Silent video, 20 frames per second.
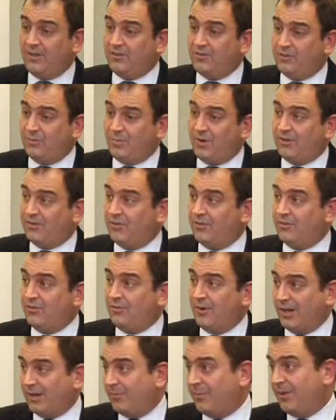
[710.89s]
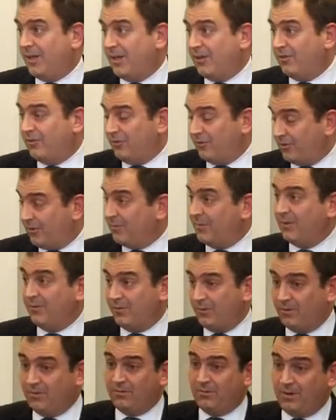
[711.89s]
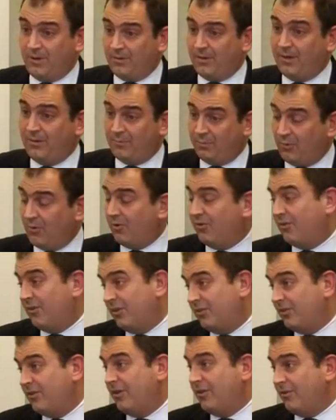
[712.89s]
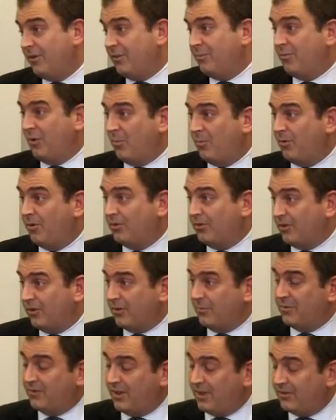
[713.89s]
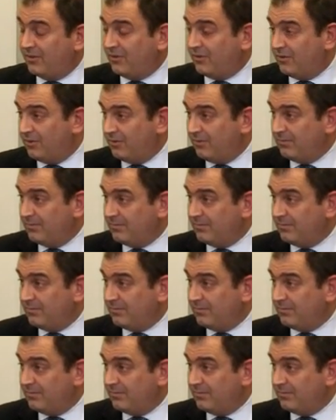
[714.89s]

so much as a recommendation or something for employers to consider in appropriate circumstances.